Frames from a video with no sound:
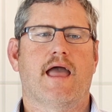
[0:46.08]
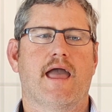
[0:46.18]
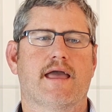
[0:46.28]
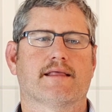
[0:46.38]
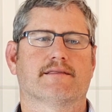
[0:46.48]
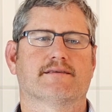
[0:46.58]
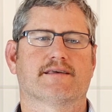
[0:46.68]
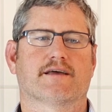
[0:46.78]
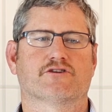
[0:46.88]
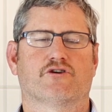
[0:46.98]
And the
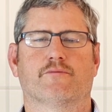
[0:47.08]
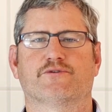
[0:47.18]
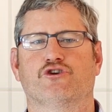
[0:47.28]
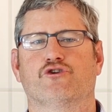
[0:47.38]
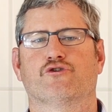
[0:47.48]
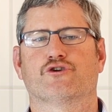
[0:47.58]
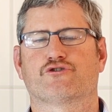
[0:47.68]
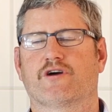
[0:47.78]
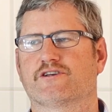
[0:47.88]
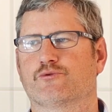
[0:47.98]
second type's a unit
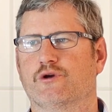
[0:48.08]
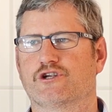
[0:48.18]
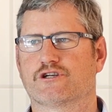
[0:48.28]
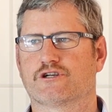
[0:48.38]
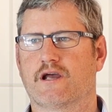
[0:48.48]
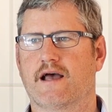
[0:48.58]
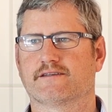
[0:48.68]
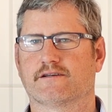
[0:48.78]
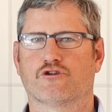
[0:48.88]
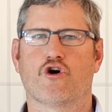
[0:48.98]
trust, which
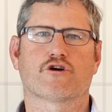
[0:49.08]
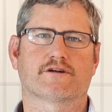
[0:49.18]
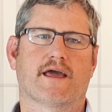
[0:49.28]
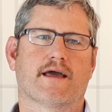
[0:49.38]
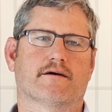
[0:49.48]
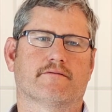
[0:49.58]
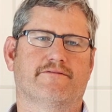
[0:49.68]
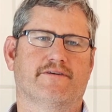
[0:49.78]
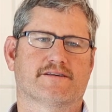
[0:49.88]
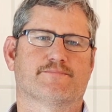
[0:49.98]
has a lockdown
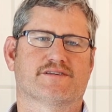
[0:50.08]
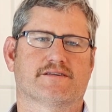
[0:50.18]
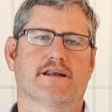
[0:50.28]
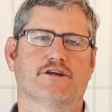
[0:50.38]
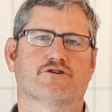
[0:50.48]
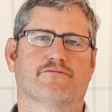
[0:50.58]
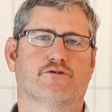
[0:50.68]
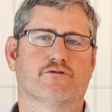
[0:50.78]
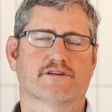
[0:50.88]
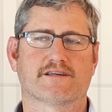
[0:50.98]
fixed percentage of
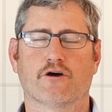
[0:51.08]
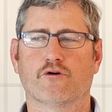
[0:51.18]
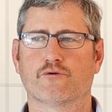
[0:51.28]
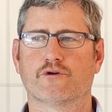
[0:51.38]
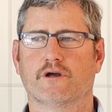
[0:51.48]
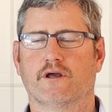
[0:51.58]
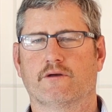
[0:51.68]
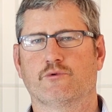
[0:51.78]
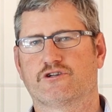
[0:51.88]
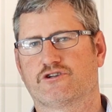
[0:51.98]
units held,
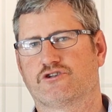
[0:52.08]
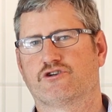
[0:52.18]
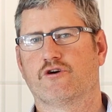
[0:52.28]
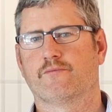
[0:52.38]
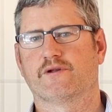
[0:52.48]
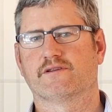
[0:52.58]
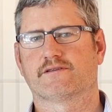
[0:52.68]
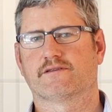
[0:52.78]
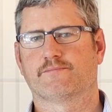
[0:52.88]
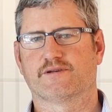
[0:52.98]
which
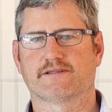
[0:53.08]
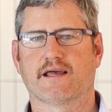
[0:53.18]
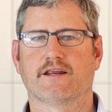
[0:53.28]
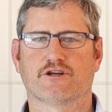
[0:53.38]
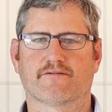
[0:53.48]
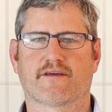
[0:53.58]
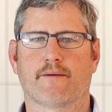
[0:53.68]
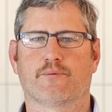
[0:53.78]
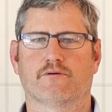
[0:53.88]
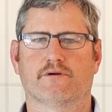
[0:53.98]
determines the percentage of
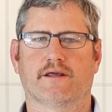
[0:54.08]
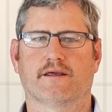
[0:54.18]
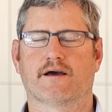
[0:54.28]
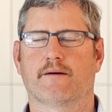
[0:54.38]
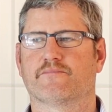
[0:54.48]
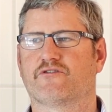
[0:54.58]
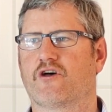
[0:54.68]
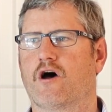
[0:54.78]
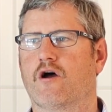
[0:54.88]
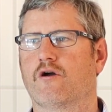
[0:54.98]
capital and income.
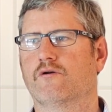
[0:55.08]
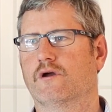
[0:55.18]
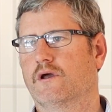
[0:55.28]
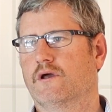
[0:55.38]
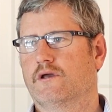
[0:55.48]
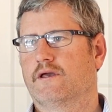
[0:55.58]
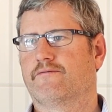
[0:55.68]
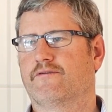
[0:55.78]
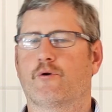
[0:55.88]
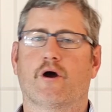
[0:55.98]
So
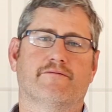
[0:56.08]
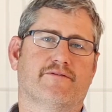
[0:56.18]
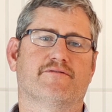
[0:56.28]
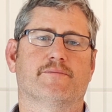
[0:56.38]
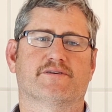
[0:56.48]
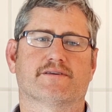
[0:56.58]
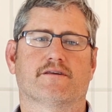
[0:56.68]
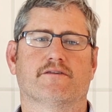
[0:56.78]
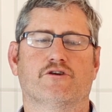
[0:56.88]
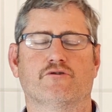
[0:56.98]
if you own
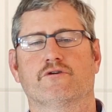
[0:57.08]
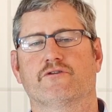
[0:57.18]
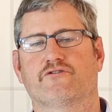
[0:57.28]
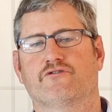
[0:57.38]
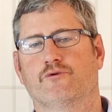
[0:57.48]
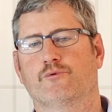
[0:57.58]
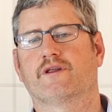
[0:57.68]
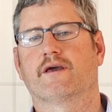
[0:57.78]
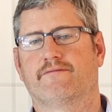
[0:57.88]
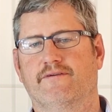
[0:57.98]
50% of the units, you
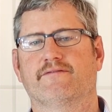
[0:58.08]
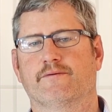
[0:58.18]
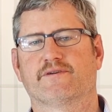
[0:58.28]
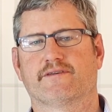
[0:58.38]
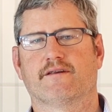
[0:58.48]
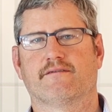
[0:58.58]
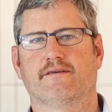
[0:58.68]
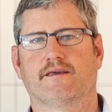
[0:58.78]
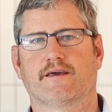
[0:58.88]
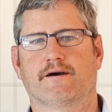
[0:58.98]
would get 50% of
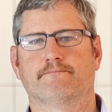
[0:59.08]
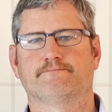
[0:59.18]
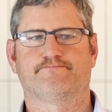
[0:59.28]
the income.